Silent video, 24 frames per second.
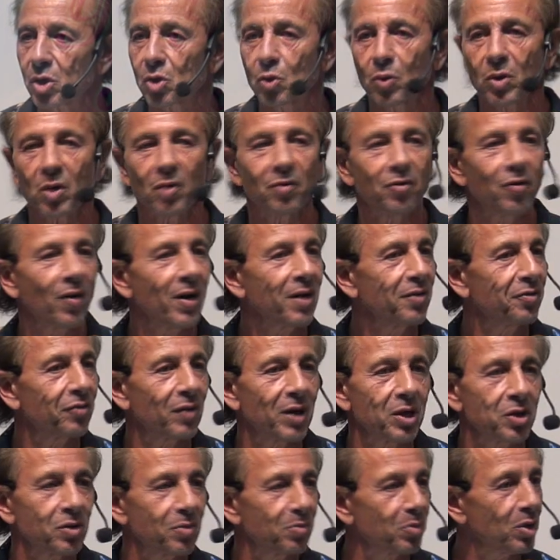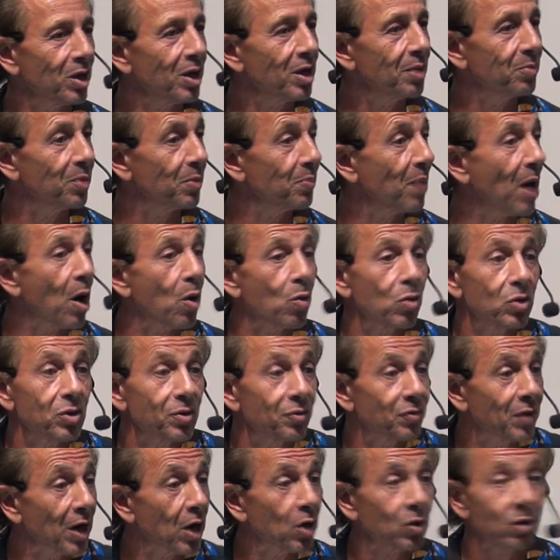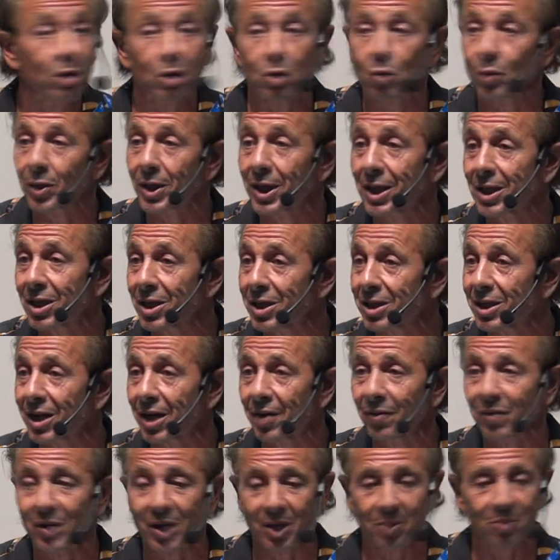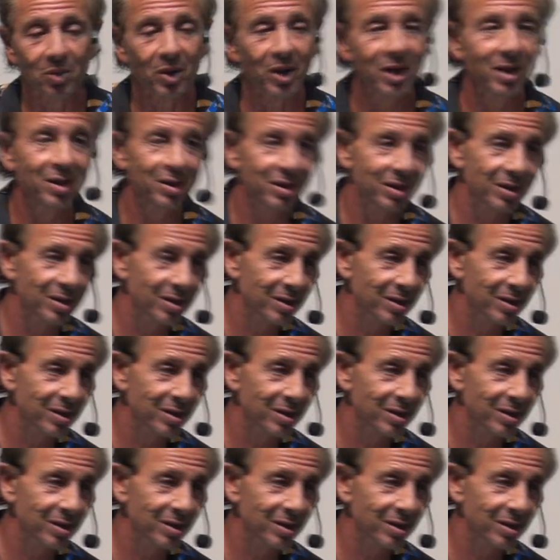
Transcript: us we don't fight flesh and blood, but powers of darkness, wickedness, and heavenly places.